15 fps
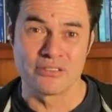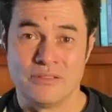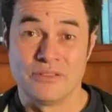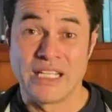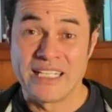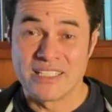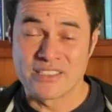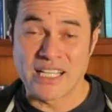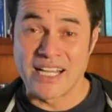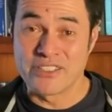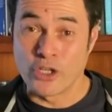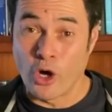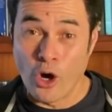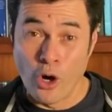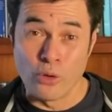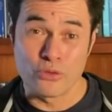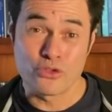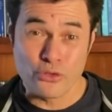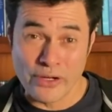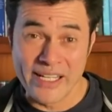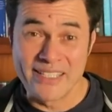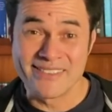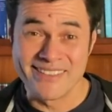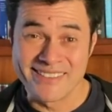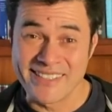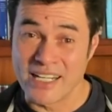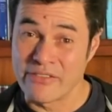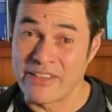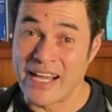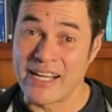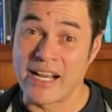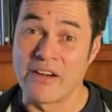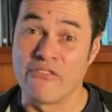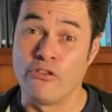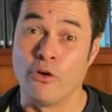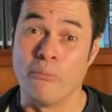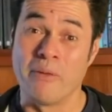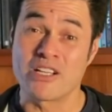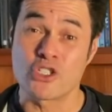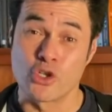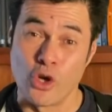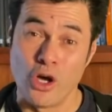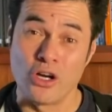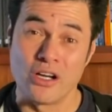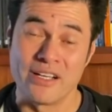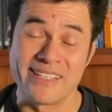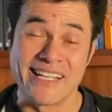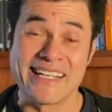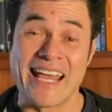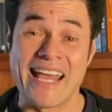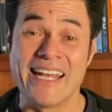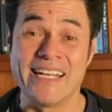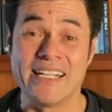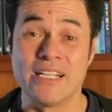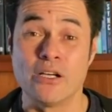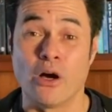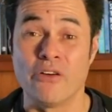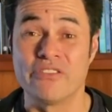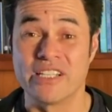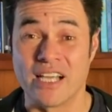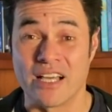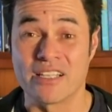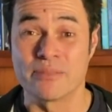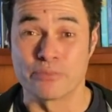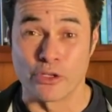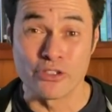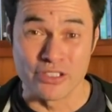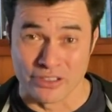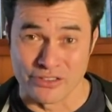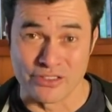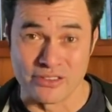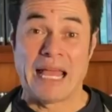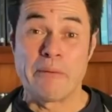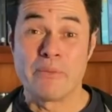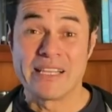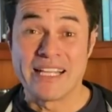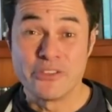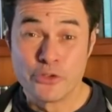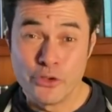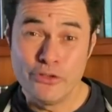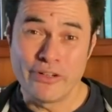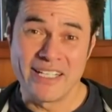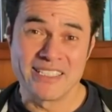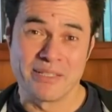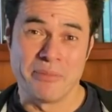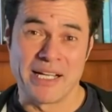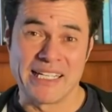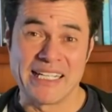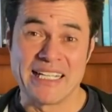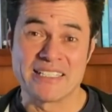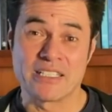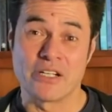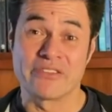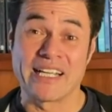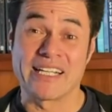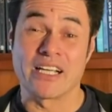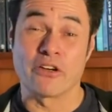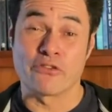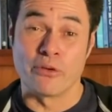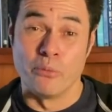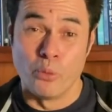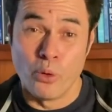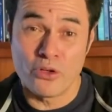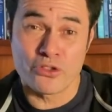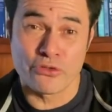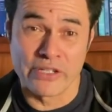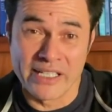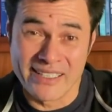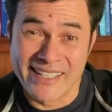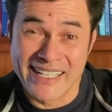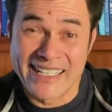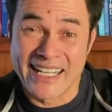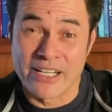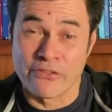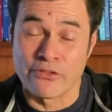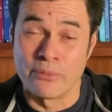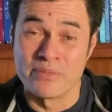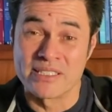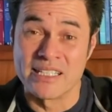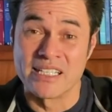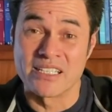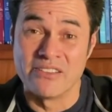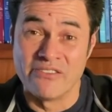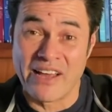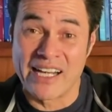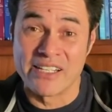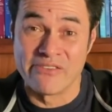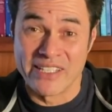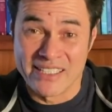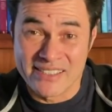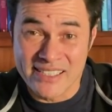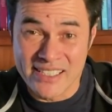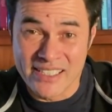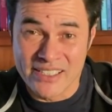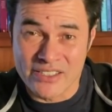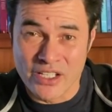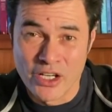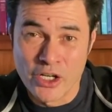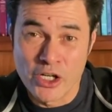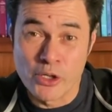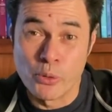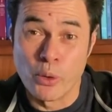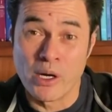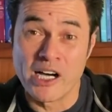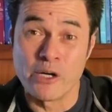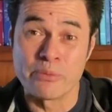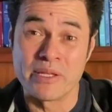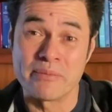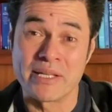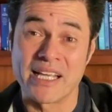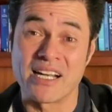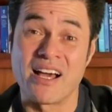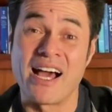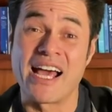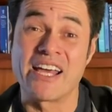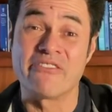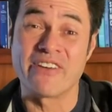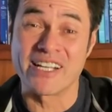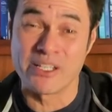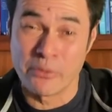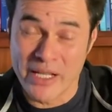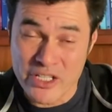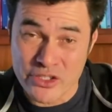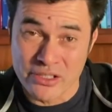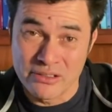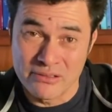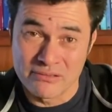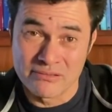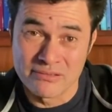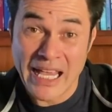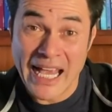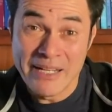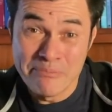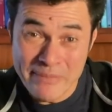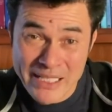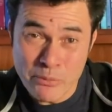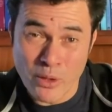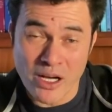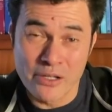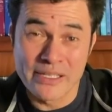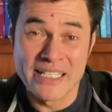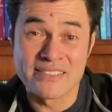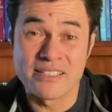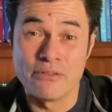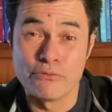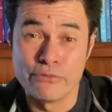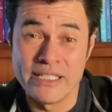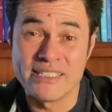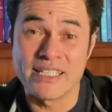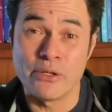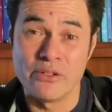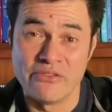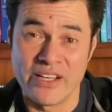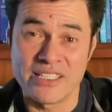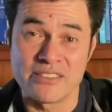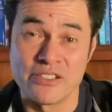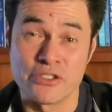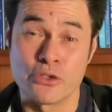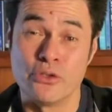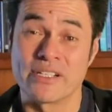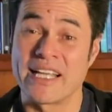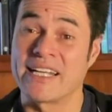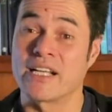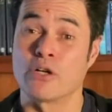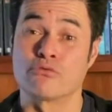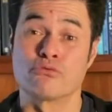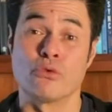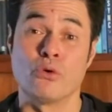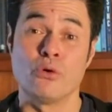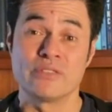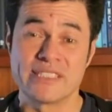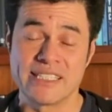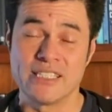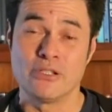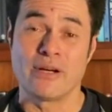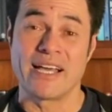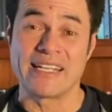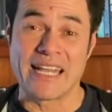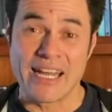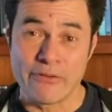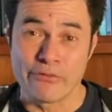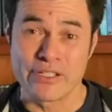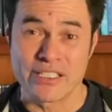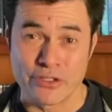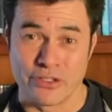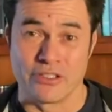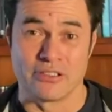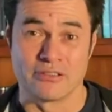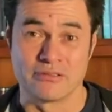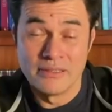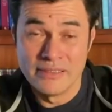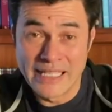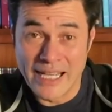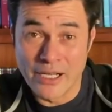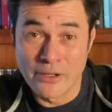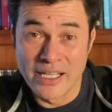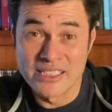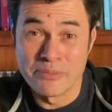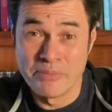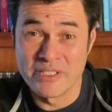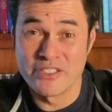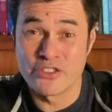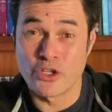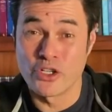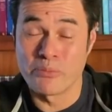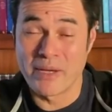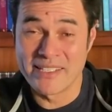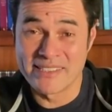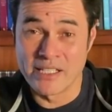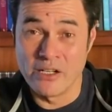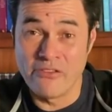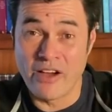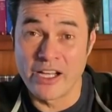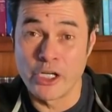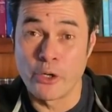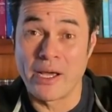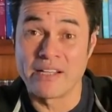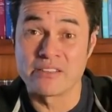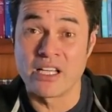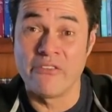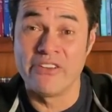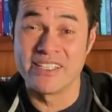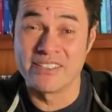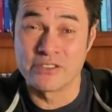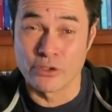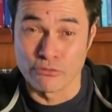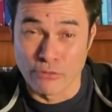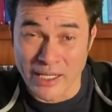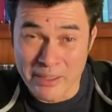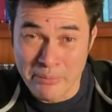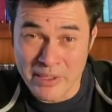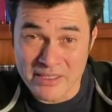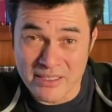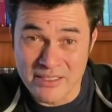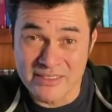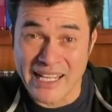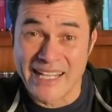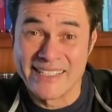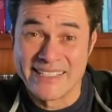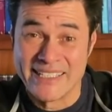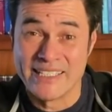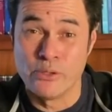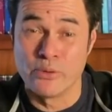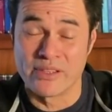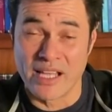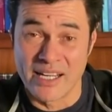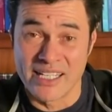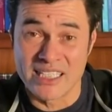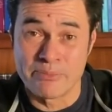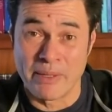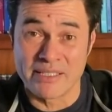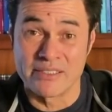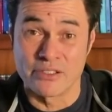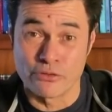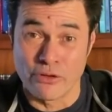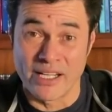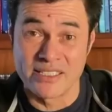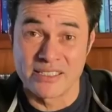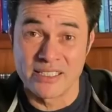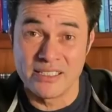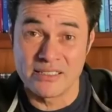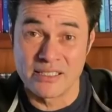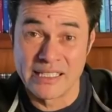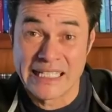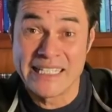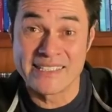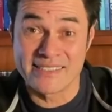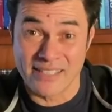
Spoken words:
they decide to halt trades instead of that and for much longer than any of the other brokers. And when they do raise the money, instead of getting it from Wall Street, they get it from Silicon Valley VCs who will help them get a higher valuation. And meanwhile, it's the retail investors who are getting a raw deal at every turn. Now, as a business owner myself, I know how tough it is to run a business and deal with unexpected crises. It's